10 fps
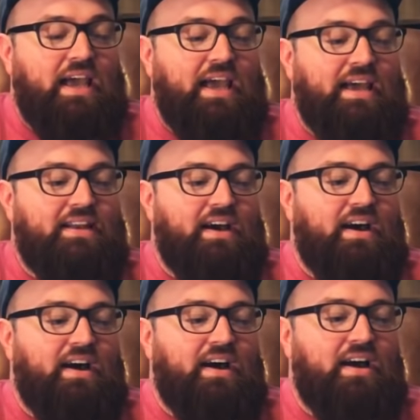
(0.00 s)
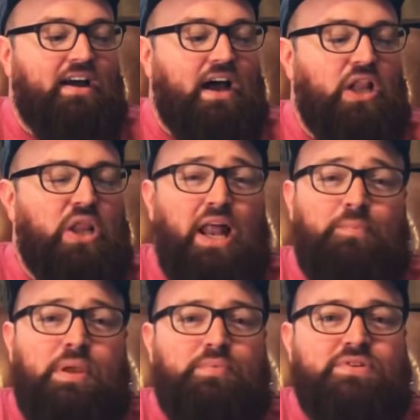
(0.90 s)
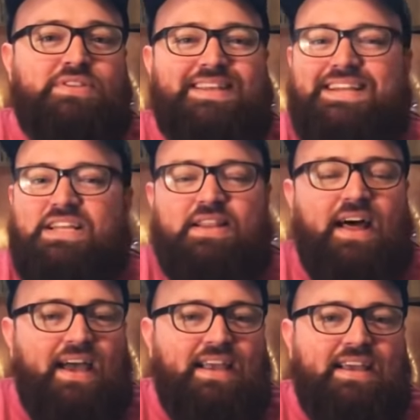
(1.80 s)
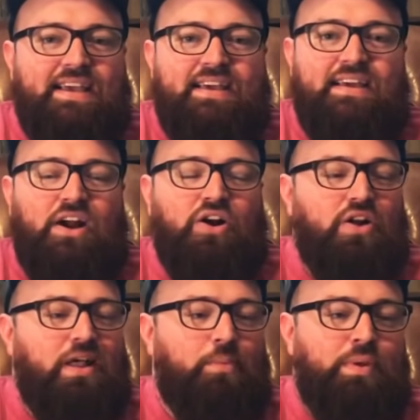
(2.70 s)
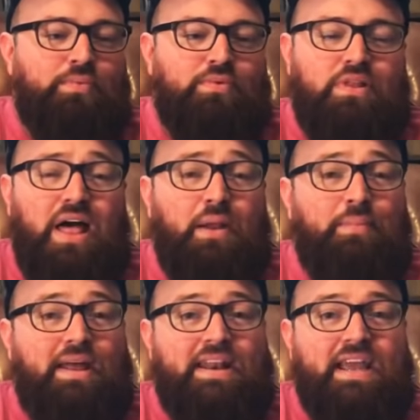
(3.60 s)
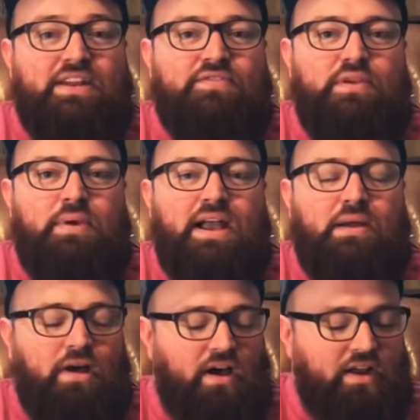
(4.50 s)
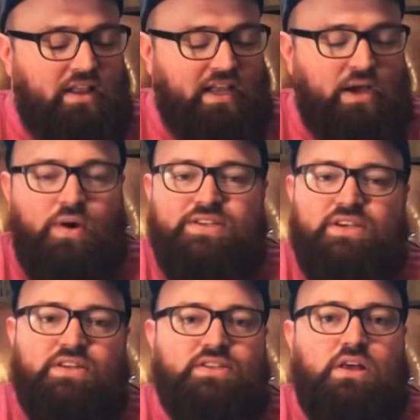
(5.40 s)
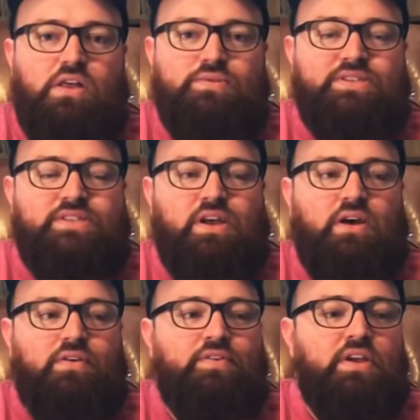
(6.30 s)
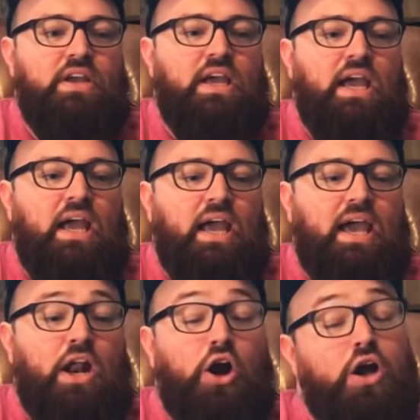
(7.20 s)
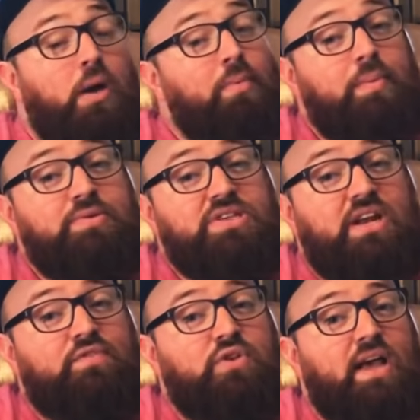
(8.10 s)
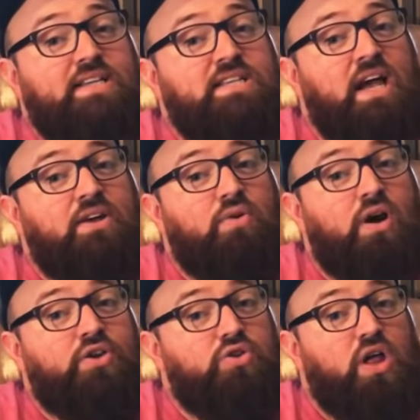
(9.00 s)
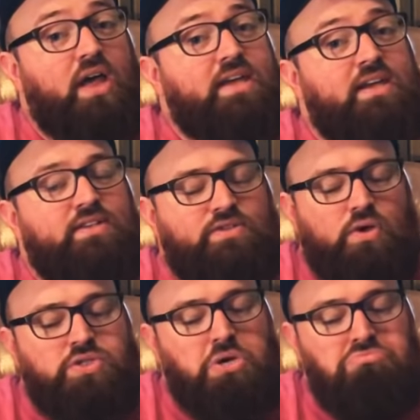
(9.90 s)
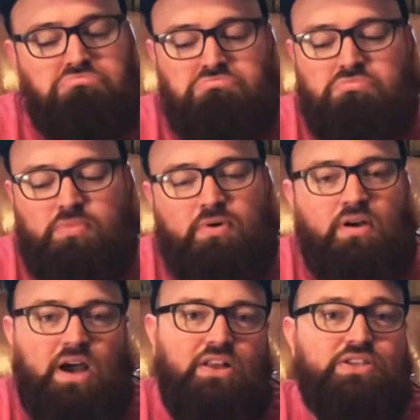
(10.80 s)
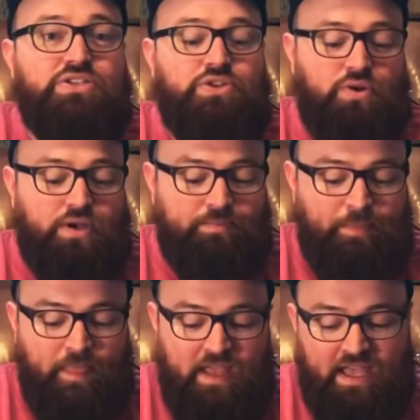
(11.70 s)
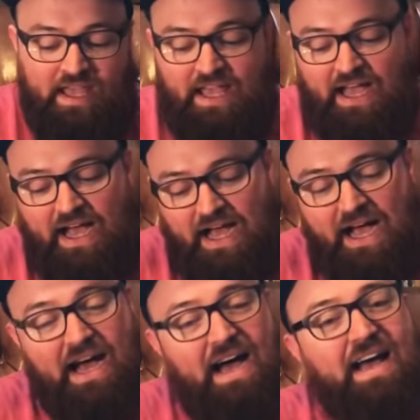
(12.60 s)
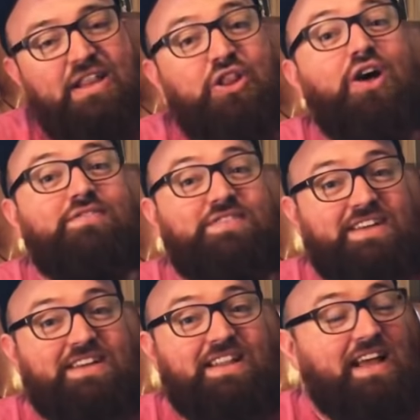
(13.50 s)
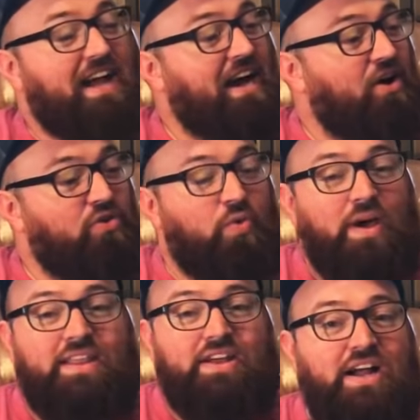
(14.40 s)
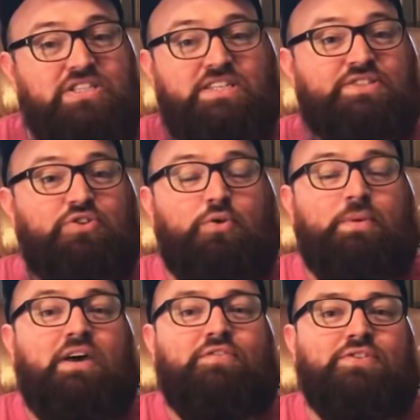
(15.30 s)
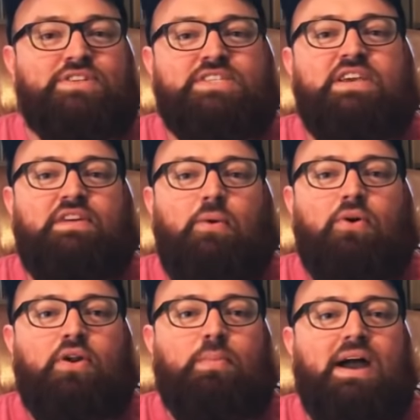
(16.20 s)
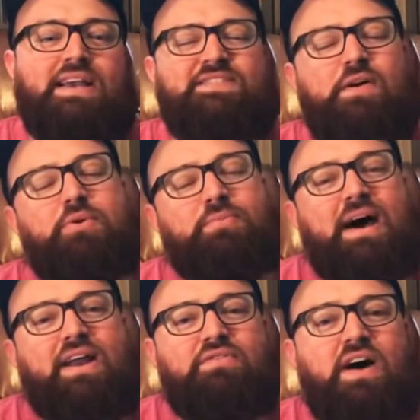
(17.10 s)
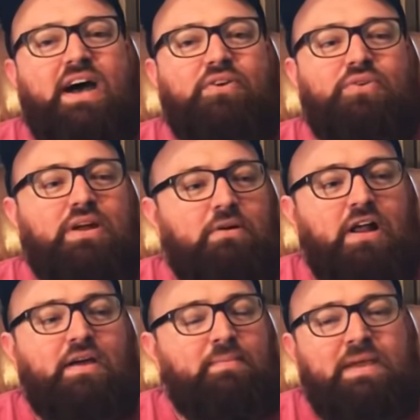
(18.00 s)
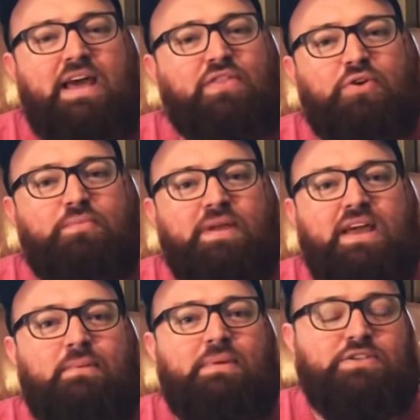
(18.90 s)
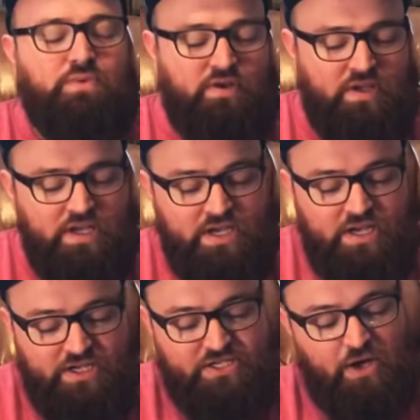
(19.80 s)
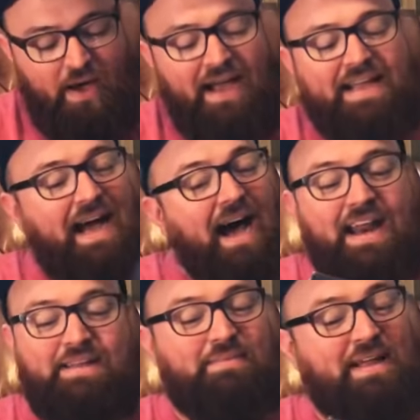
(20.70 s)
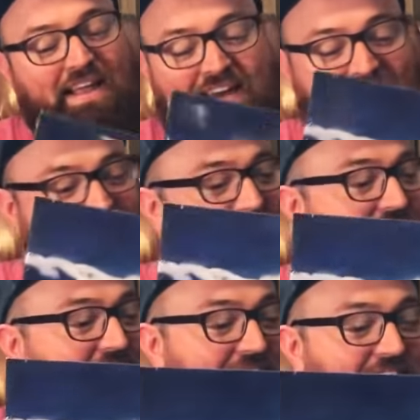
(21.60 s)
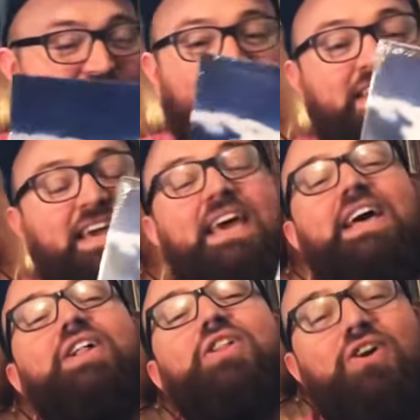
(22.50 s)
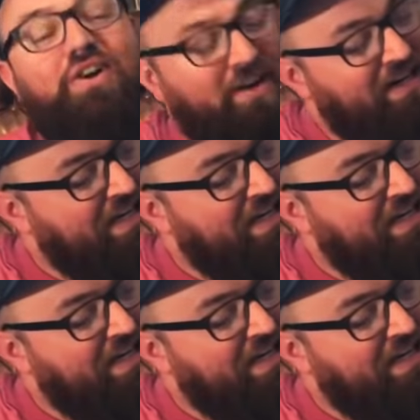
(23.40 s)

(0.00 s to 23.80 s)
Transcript: And a lot of people said they didn't like it. I heard a lot of negative feedback about it, like it wasn't as good as the other ones and stuff. And a couple people said if you like psych rock, you'll like it. So I was like, I'll listen to it. I loved it. Like, on the way just listened to it on my headphones to see if I wanted to buy it. Because if I'm going to buy it on vinyl and I'm going to be at Third Man, I might as well. So I got it, man, and it is killer.